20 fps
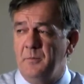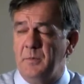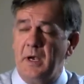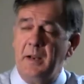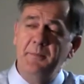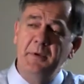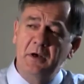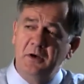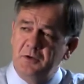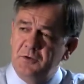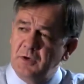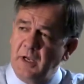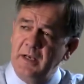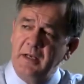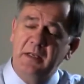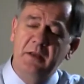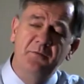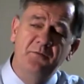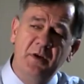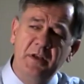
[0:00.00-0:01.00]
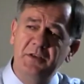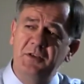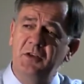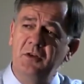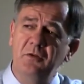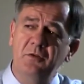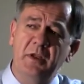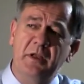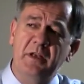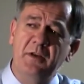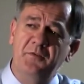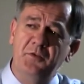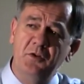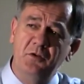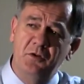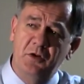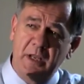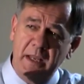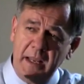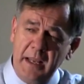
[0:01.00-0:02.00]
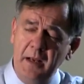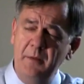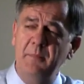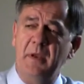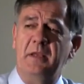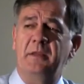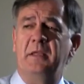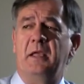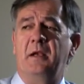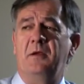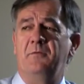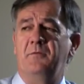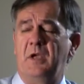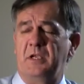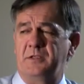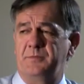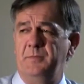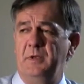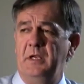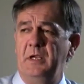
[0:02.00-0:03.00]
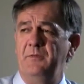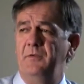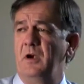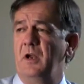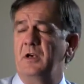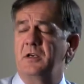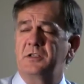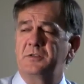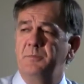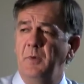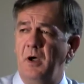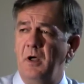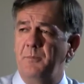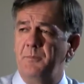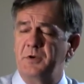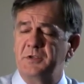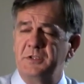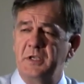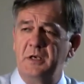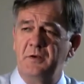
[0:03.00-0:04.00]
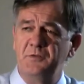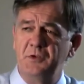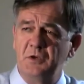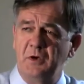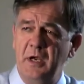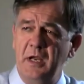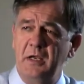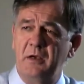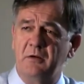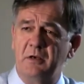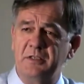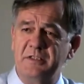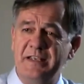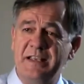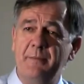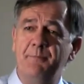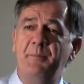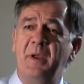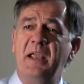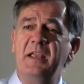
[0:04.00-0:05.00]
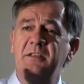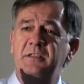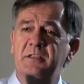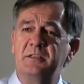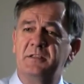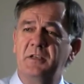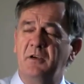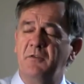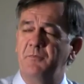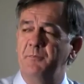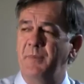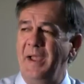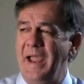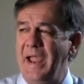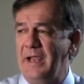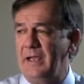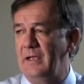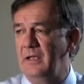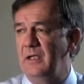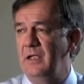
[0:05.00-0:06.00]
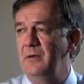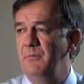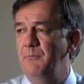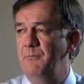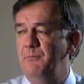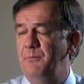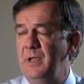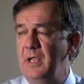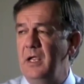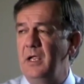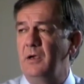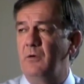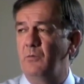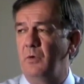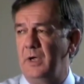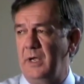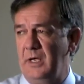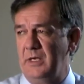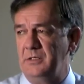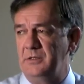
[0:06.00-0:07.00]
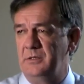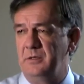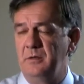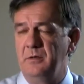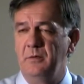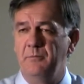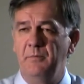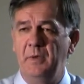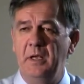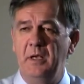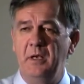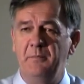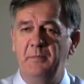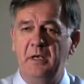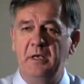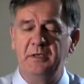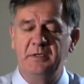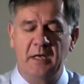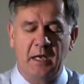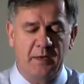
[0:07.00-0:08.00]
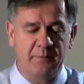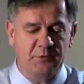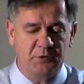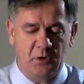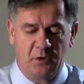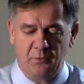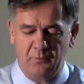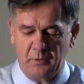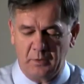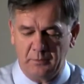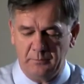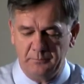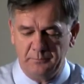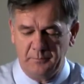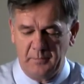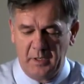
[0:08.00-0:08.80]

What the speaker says: But I'm here to try to convince you that if you can make that investment, even on a small percentage of your acreage, it pays itself back in big ways many, many times over.